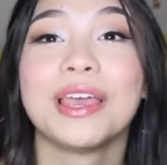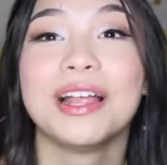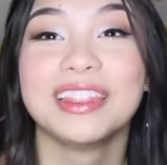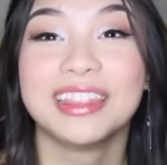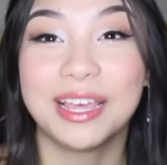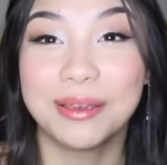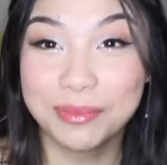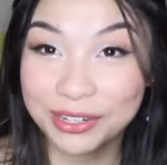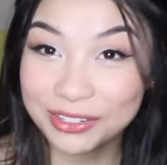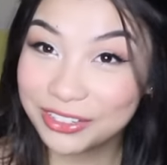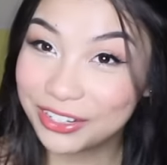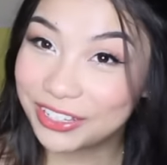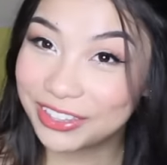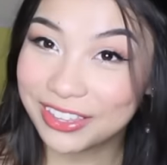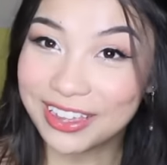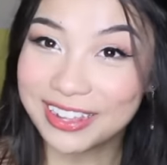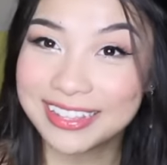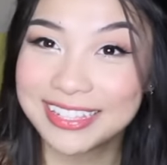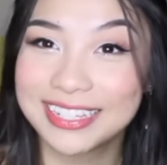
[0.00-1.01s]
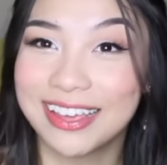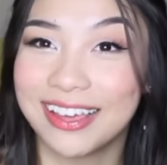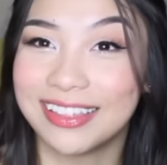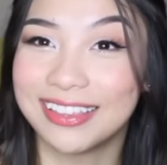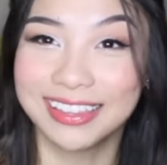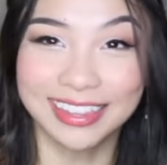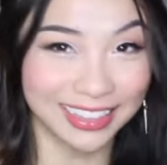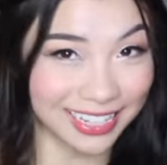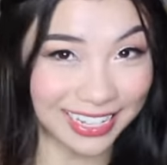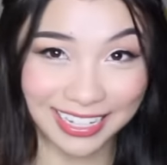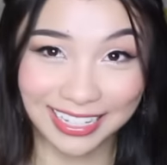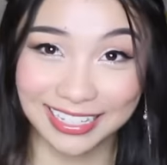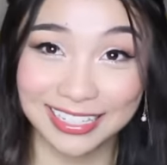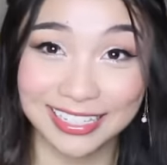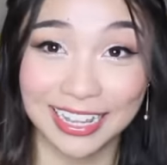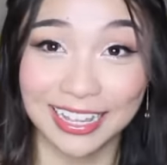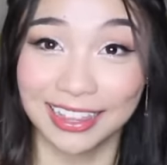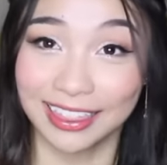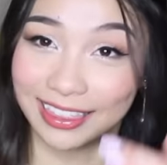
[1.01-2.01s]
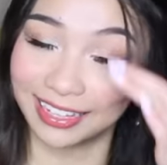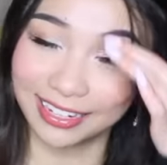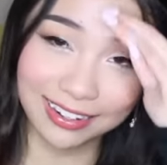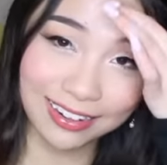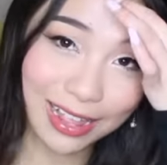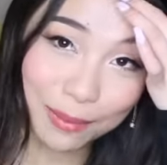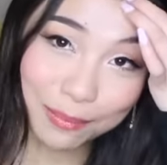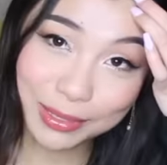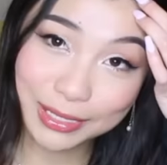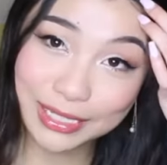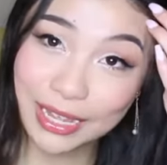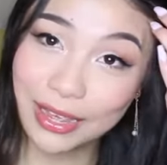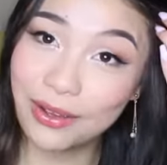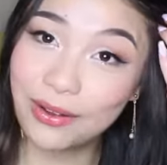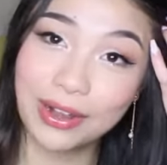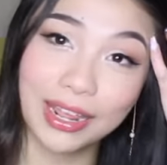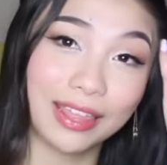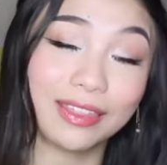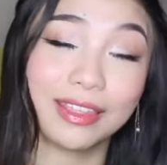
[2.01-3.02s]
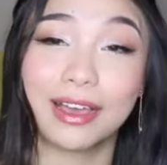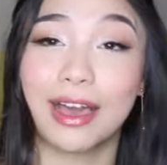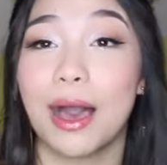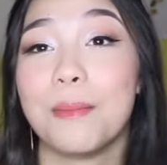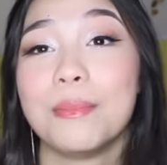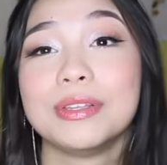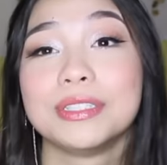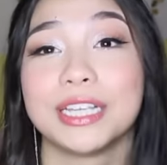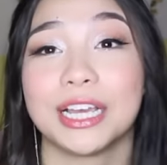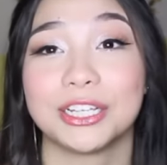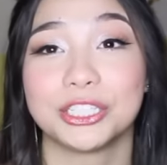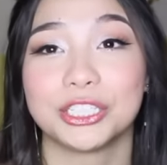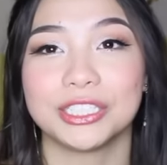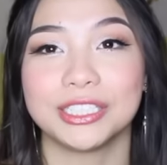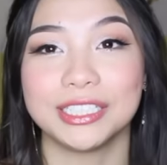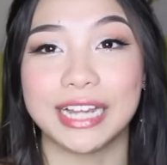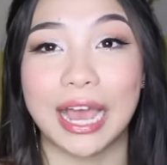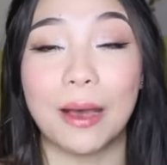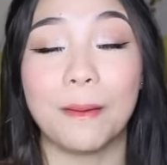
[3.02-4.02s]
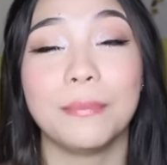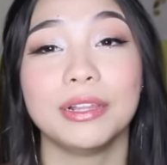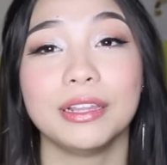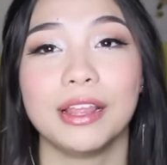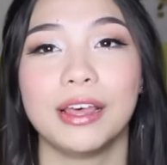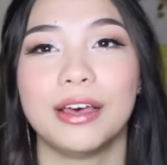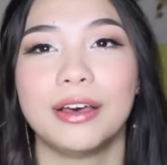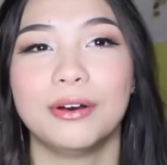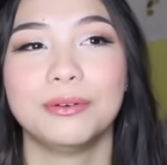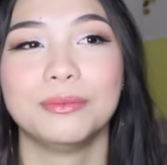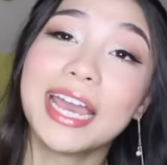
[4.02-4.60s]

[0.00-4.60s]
Let me know your thoughts on this little episode in the comment section down below.